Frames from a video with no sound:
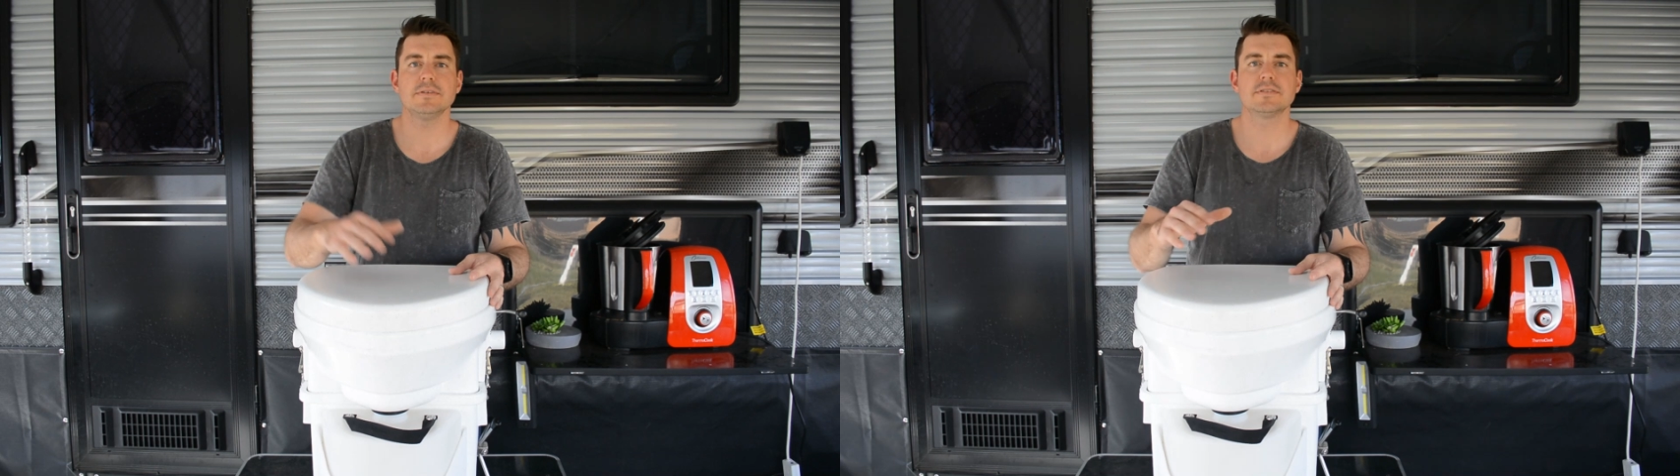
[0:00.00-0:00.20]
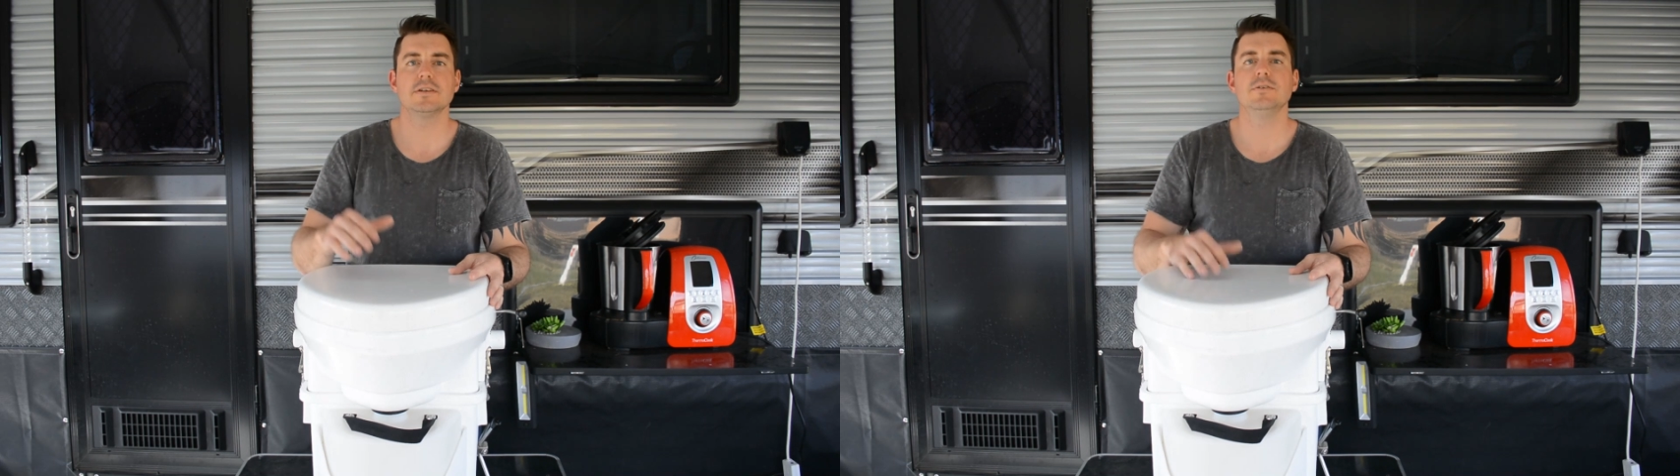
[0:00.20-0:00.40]

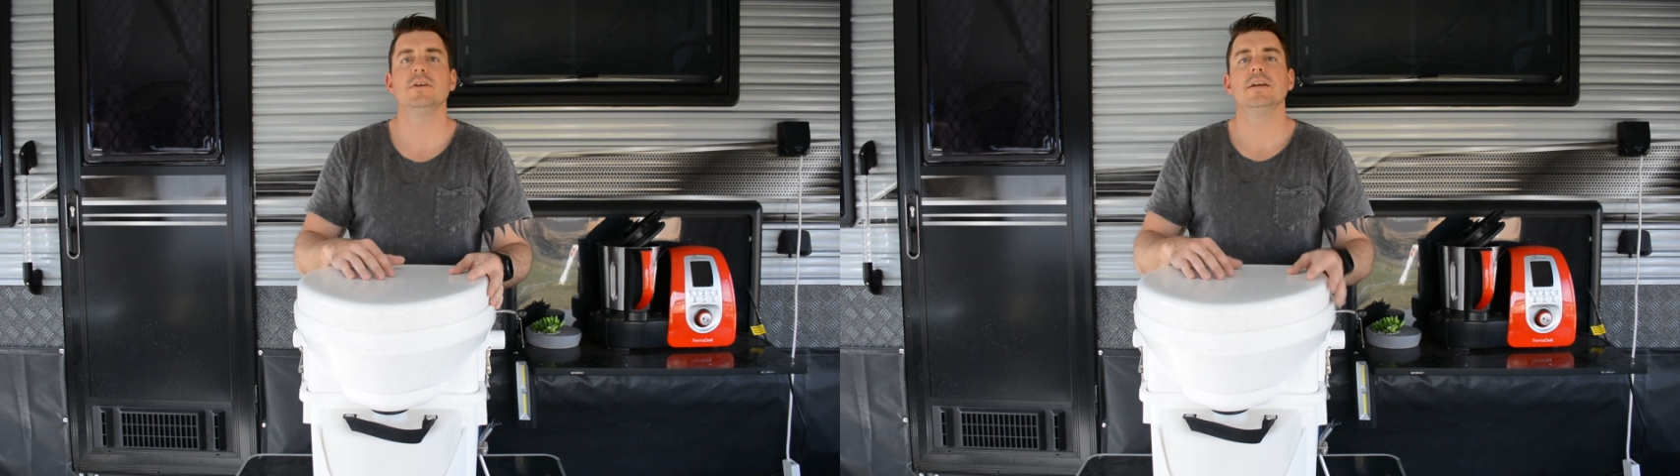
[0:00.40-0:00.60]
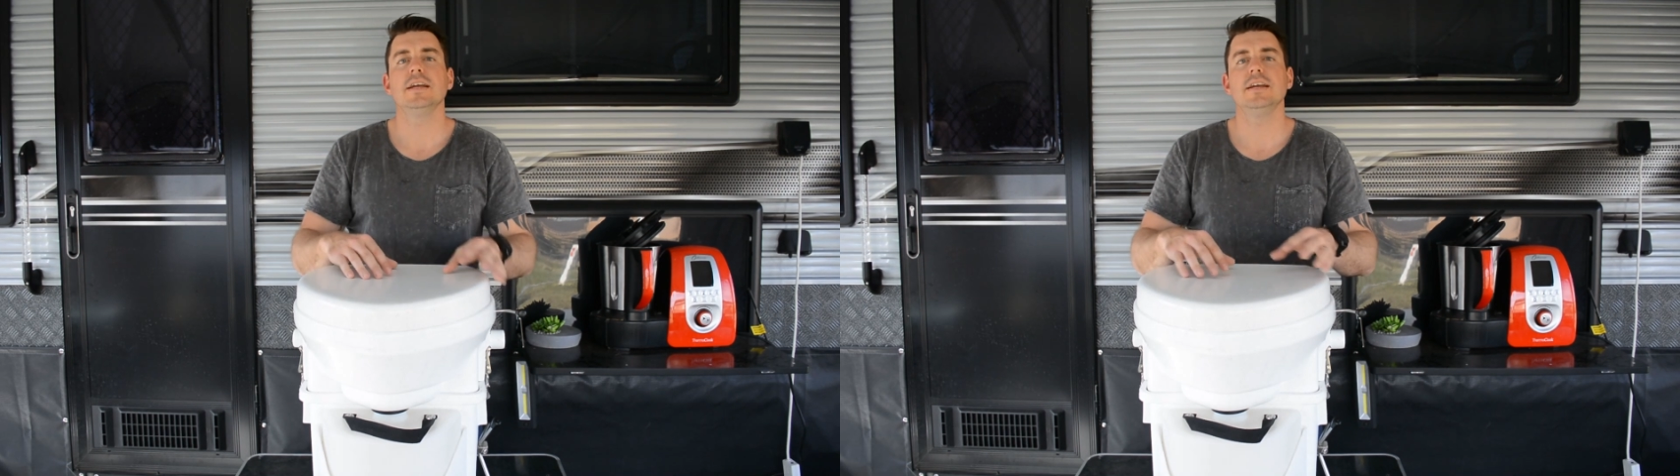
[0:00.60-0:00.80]
So
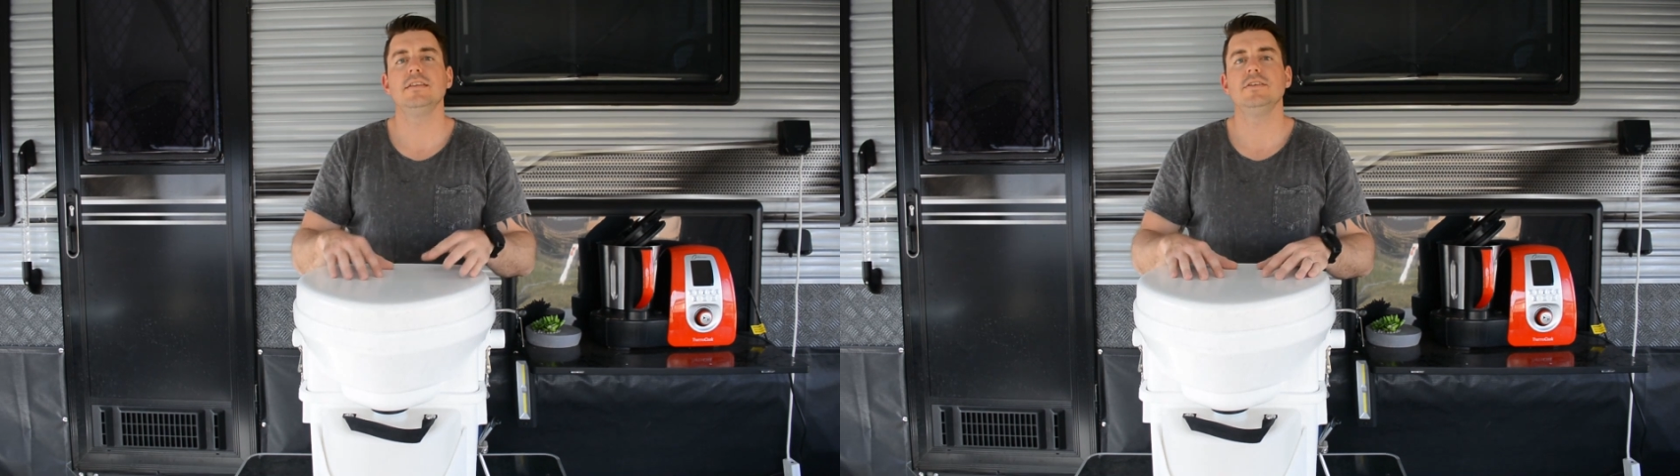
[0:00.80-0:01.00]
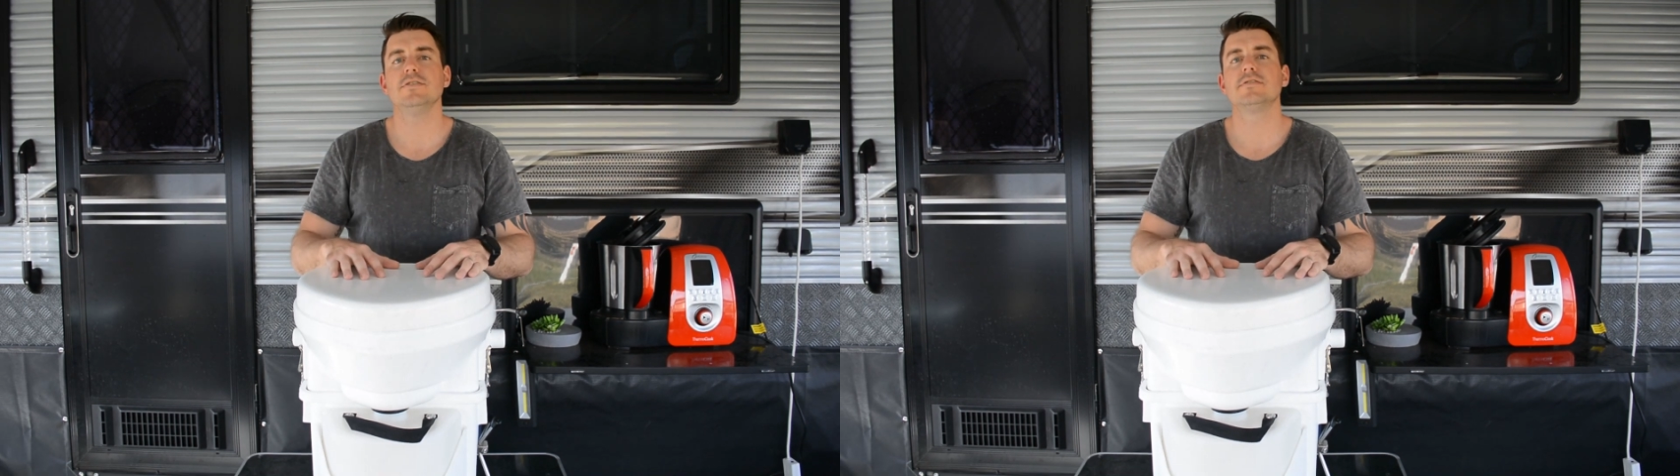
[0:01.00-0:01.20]

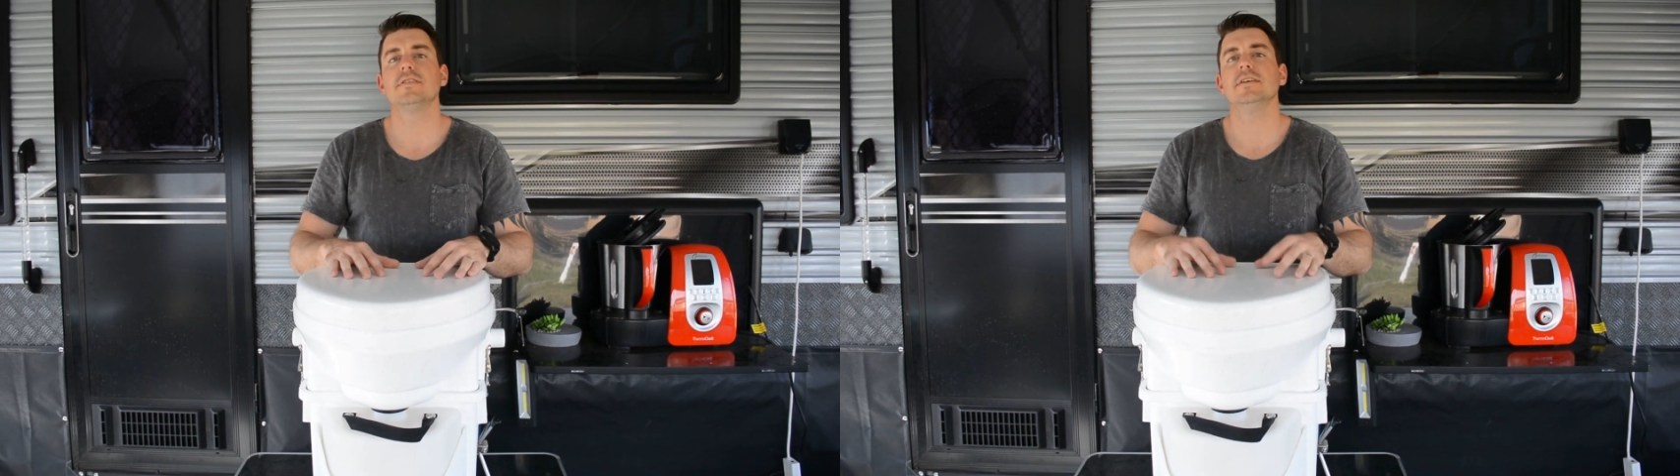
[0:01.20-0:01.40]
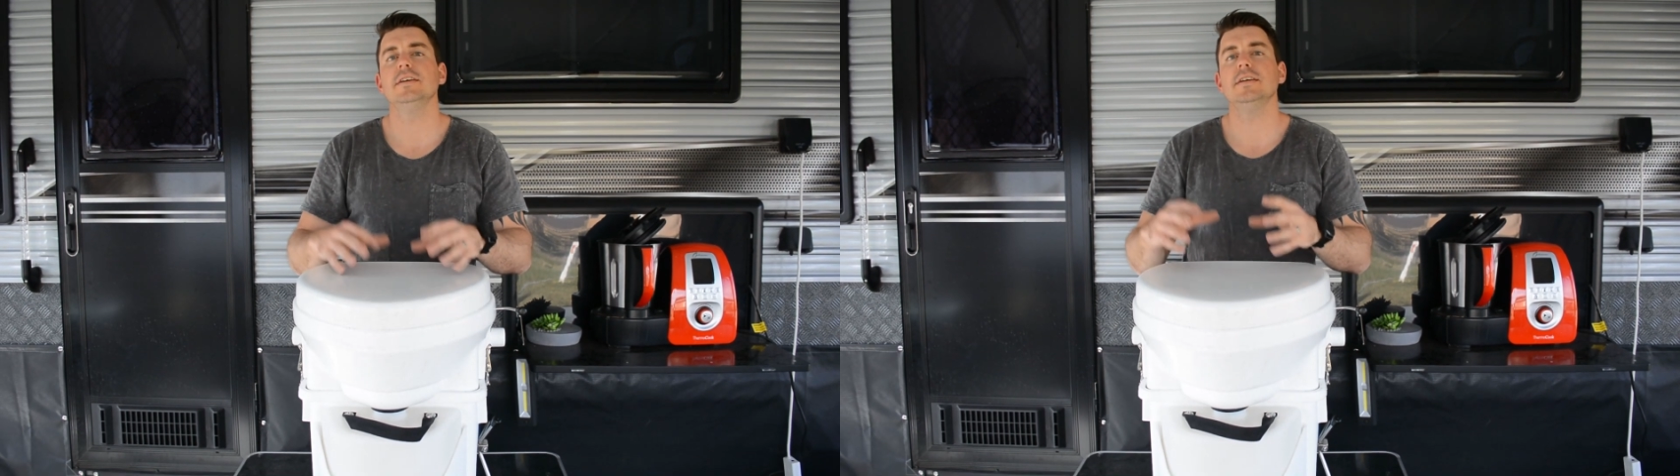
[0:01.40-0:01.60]
either use
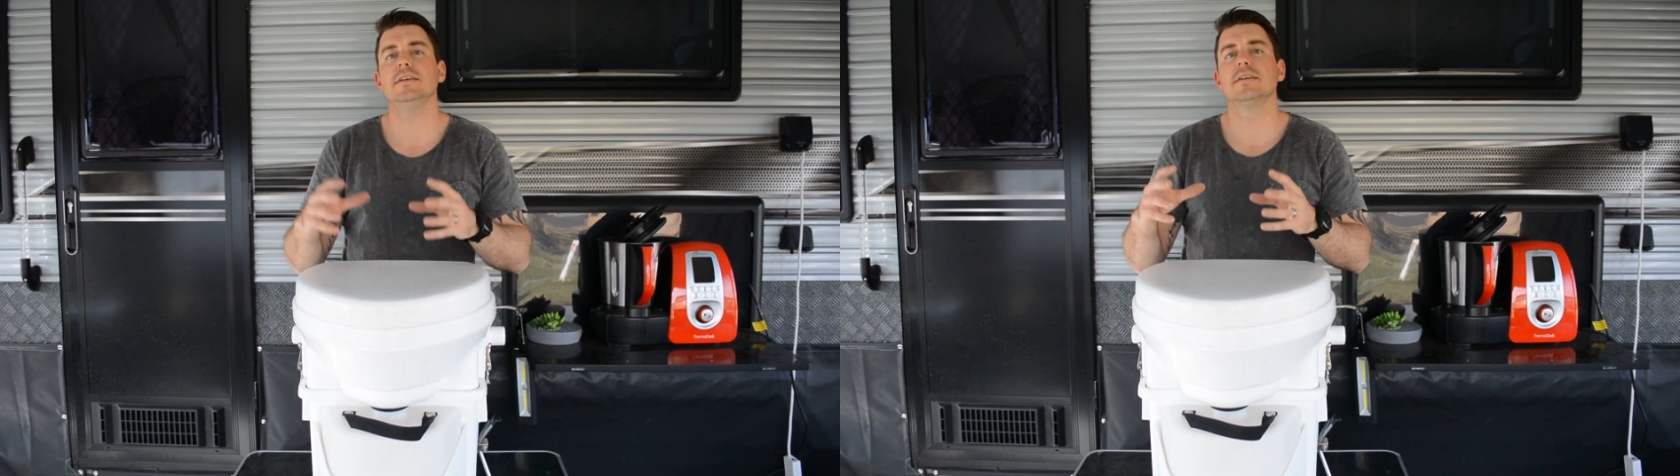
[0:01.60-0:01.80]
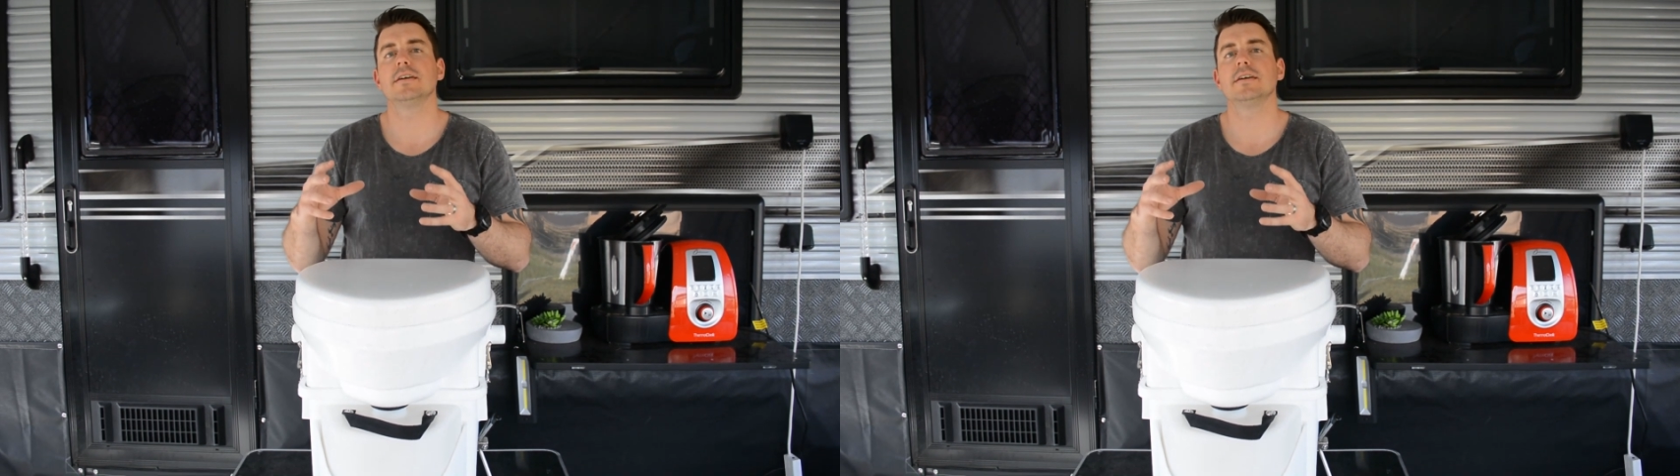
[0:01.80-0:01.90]
the,